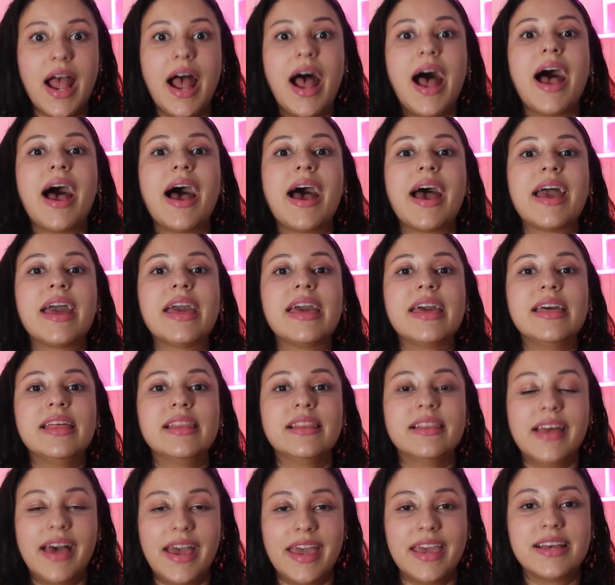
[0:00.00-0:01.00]
I
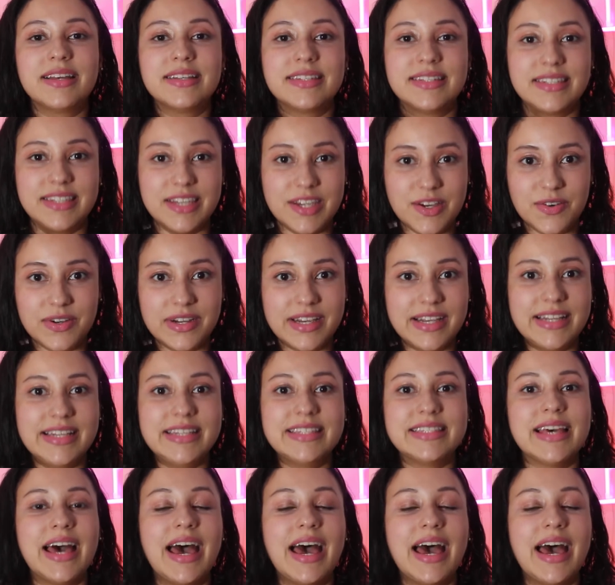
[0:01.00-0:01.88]
like series,